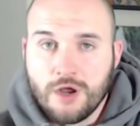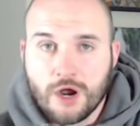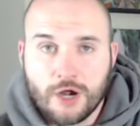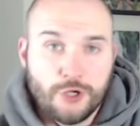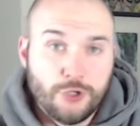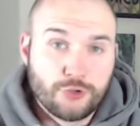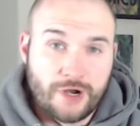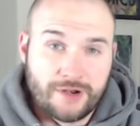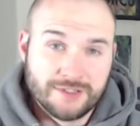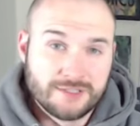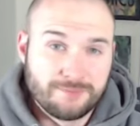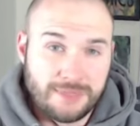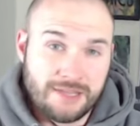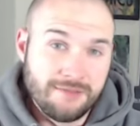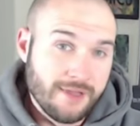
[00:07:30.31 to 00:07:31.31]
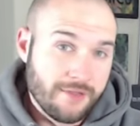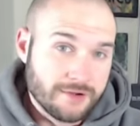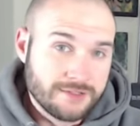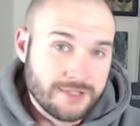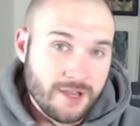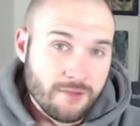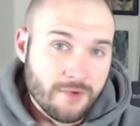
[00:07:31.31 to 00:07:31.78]
Are you trying to speed the other
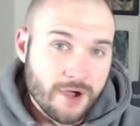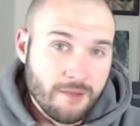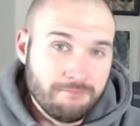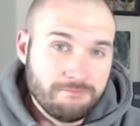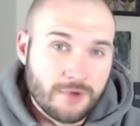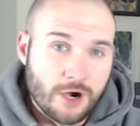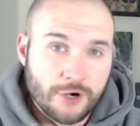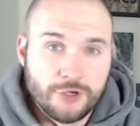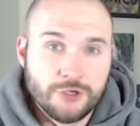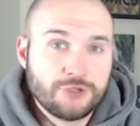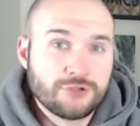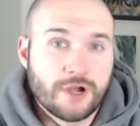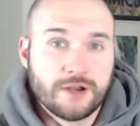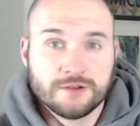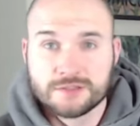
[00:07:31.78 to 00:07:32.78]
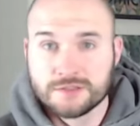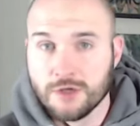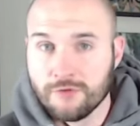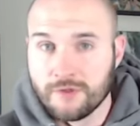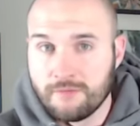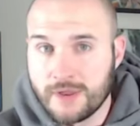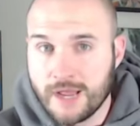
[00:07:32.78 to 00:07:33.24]
team up? Or are you trying to slow
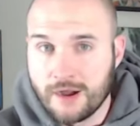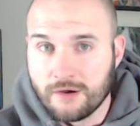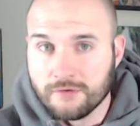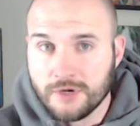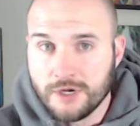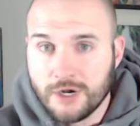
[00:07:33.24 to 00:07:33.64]
them down?